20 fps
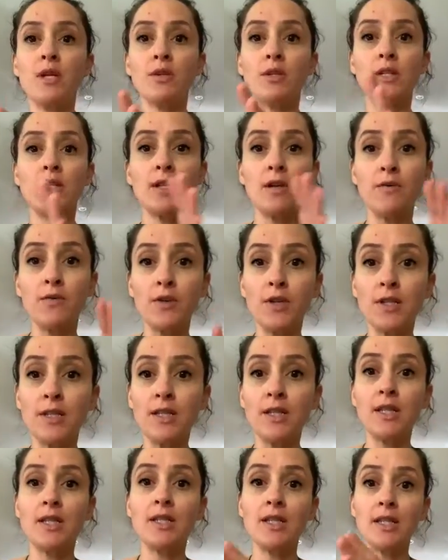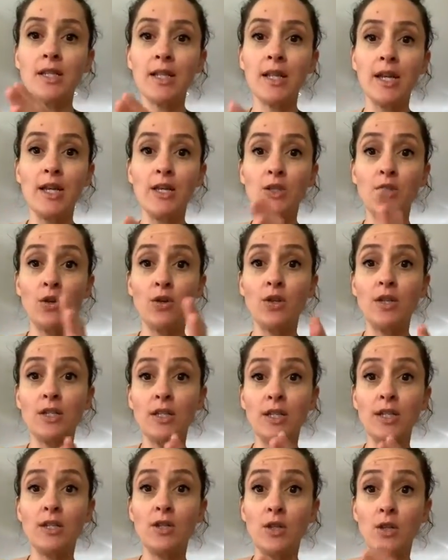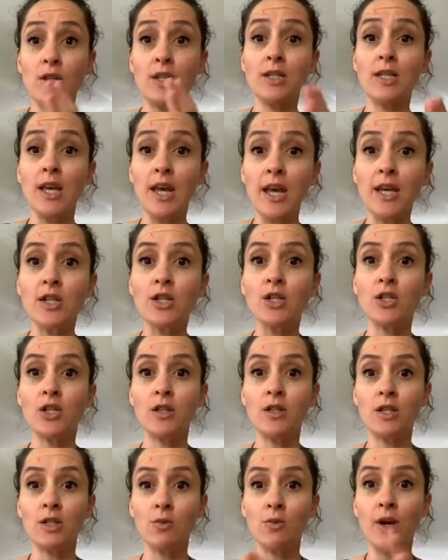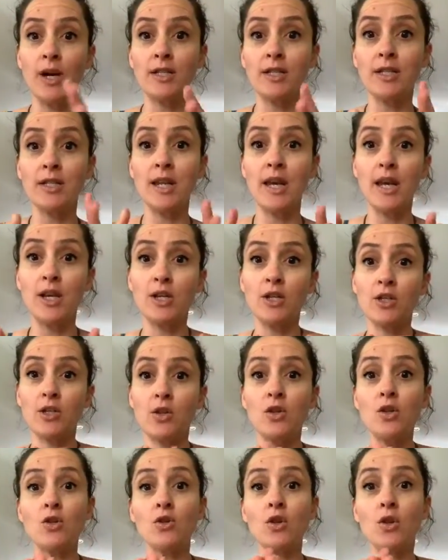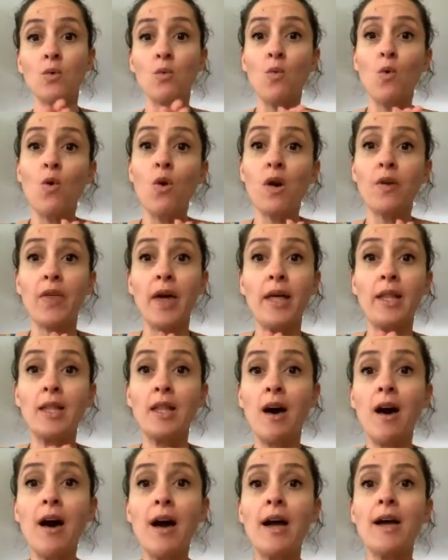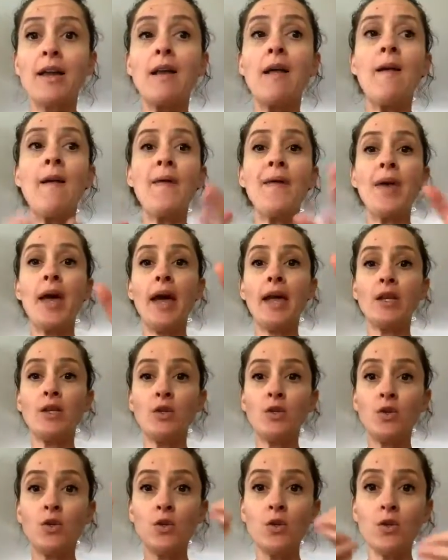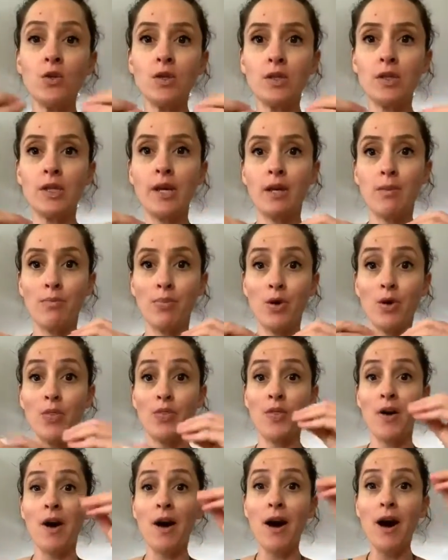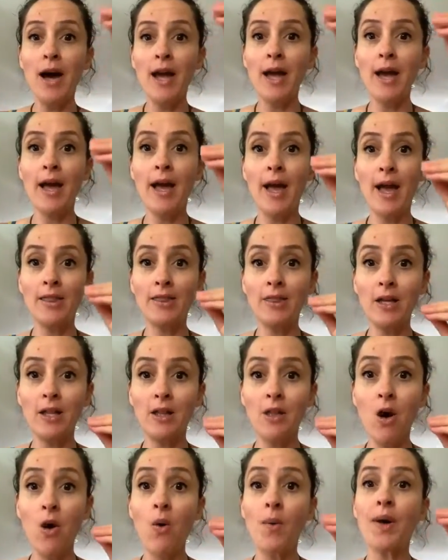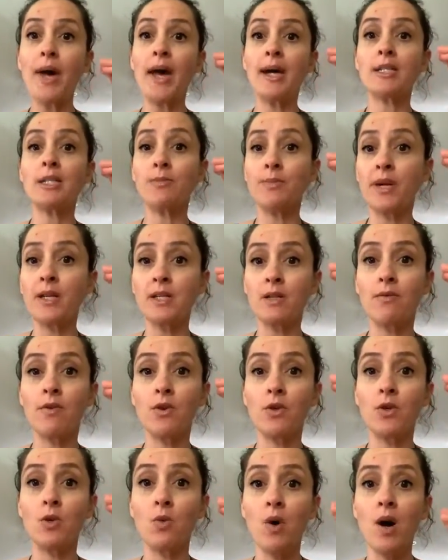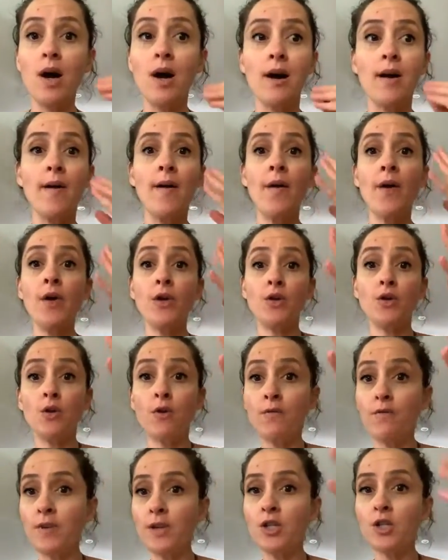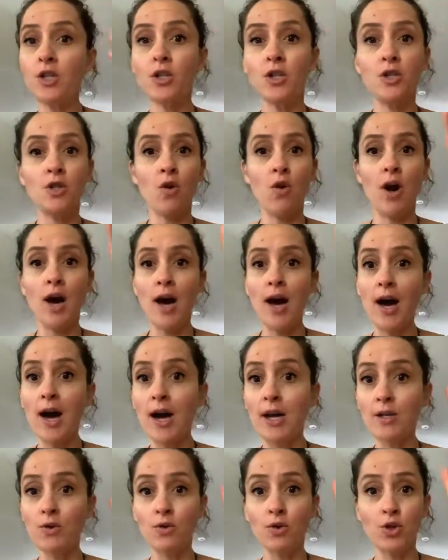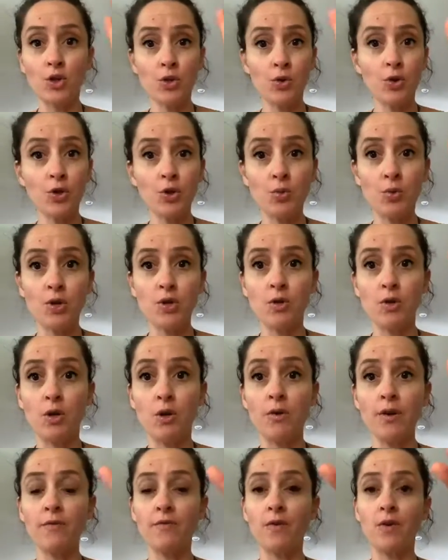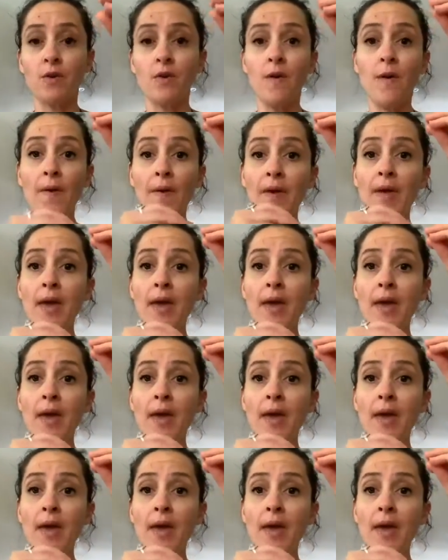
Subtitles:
yourself consistently to this edge, to this razor's edge, so that you can walk that line and use like both the higher and the lower aspects of who you are, your vision, your heart, your truth, what you're going for,